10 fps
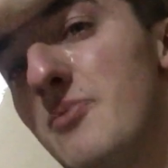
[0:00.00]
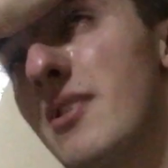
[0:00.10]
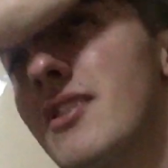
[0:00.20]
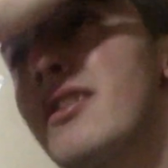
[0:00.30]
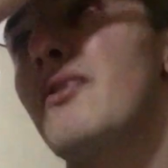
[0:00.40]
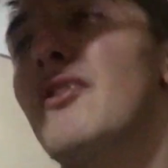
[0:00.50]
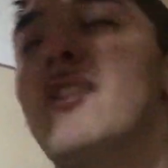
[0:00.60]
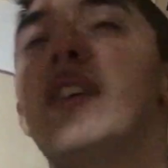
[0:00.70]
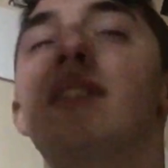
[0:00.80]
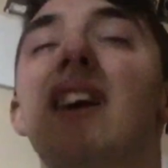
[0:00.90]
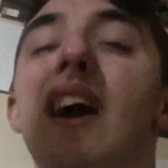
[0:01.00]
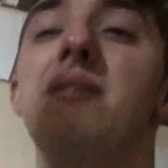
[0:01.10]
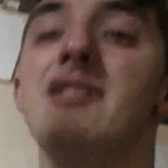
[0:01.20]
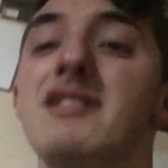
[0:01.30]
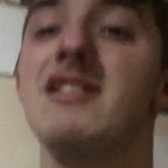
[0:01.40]
Because even if
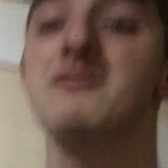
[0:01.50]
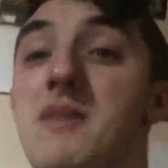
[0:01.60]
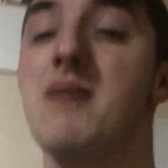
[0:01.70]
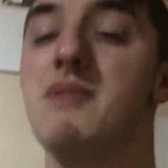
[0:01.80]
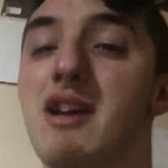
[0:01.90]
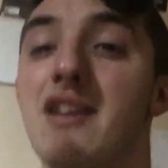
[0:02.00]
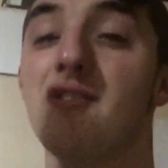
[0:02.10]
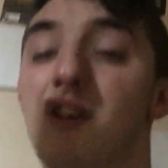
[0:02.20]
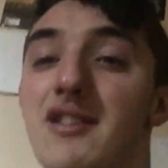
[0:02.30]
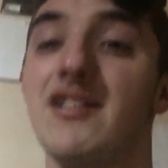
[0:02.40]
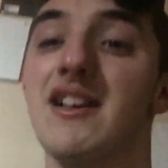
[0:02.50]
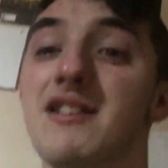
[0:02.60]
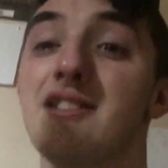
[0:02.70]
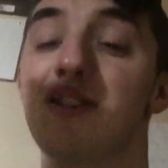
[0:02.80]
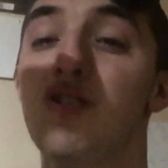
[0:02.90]
this is me being as honest as
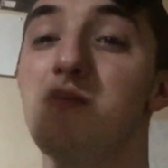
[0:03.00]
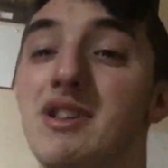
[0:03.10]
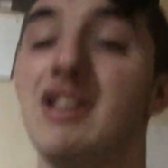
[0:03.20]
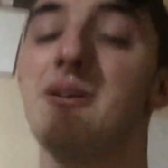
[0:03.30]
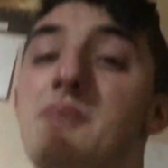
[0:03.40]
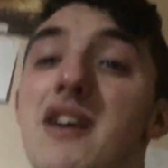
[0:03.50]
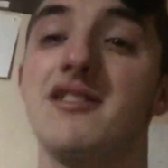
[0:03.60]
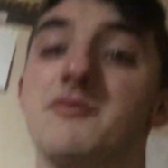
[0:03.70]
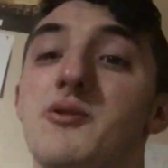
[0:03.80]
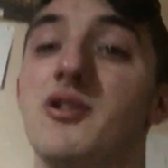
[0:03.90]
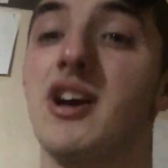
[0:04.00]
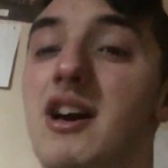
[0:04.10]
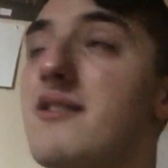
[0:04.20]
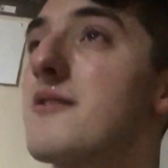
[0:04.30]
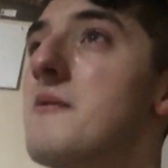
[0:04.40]
humanly possible,
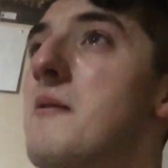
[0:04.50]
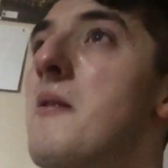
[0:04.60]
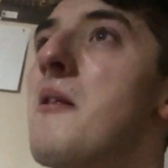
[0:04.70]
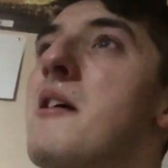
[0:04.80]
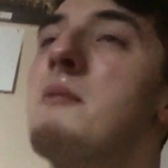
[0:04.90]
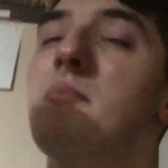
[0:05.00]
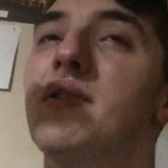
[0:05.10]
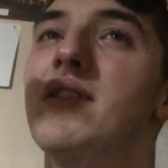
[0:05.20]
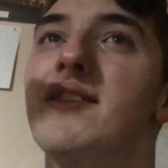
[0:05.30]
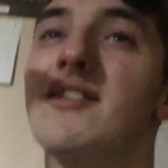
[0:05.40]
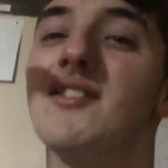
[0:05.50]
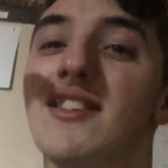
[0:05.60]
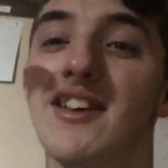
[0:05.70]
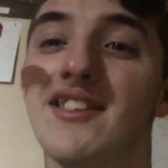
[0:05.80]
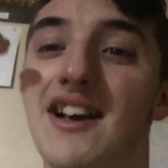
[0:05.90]
guys. But this isn't
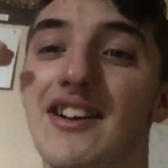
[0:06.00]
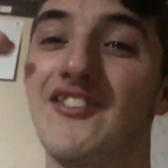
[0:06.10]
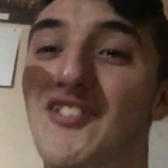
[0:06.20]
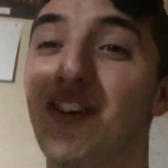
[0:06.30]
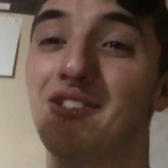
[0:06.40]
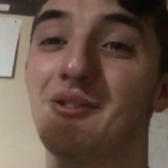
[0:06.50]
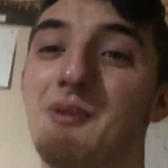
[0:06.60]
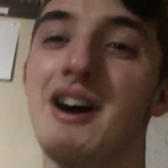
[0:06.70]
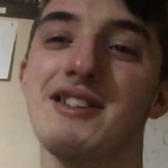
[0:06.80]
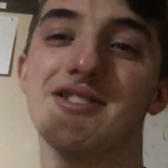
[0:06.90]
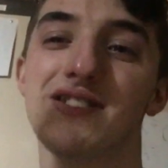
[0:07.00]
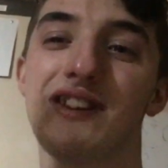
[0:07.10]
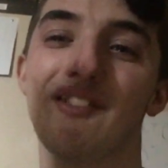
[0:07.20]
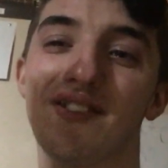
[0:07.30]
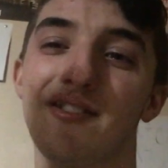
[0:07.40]
exactly fun to watch. You
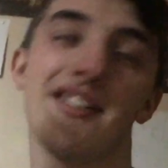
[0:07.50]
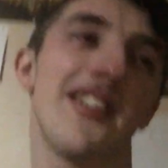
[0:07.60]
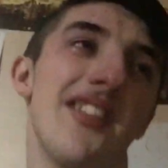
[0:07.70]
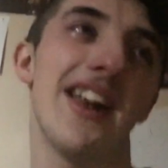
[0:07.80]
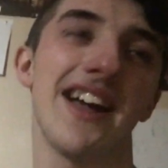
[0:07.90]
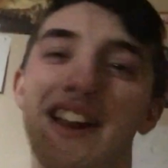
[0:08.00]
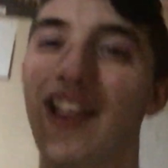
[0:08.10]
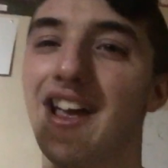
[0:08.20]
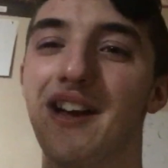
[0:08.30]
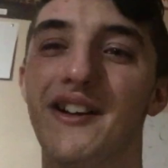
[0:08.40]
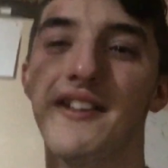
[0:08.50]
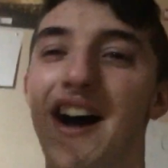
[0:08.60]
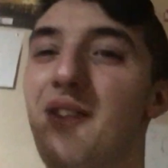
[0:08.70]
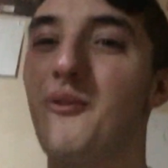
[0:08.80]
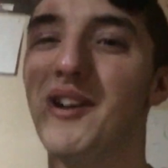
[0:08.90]
guys understand that? I
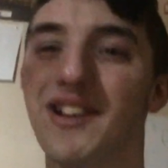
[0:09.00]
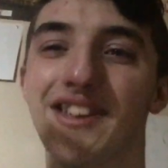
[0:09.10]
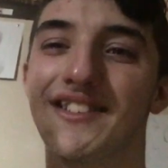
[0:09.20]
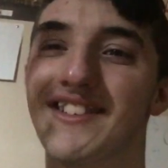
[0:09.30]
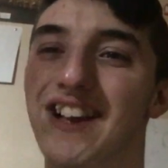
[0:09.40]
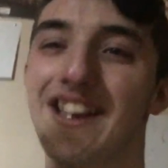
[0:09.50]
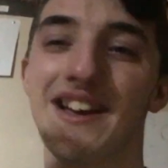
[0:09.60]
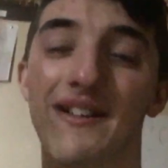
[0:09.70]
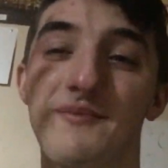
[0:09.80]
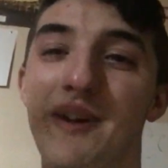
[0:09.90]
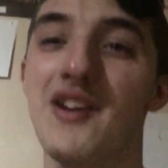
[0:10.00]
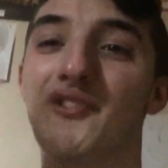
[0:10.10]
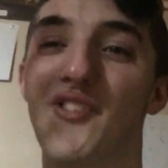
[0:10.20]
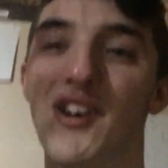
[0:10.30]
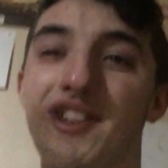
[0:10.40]
wanna, make
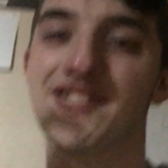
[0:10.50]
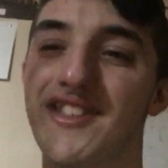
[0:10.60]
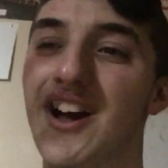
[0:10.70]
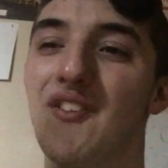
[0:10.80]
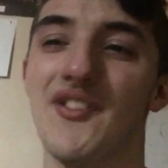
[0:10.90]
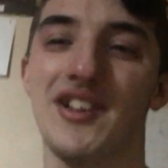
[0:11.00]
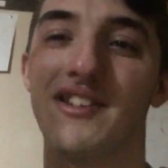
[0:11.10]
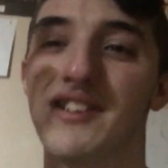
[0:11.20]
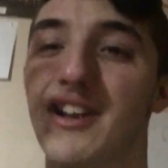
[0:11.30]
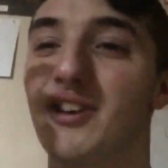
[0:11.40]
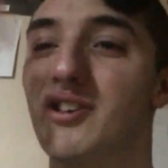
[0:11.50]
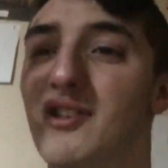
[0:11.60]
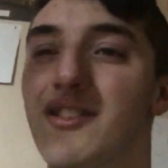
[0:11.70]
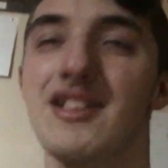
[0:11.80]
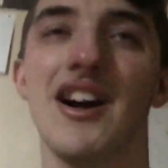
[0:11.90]
fun stuff and
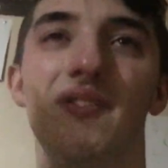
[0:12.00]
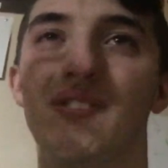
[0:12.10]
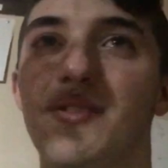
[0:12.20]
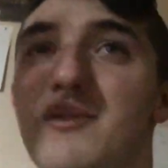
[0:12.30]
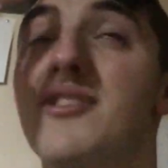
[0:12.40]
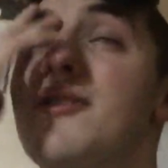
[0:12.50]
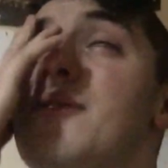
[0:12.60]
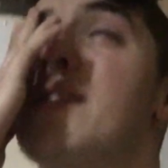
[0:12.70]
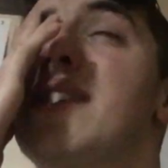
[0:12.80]
good stuff and too.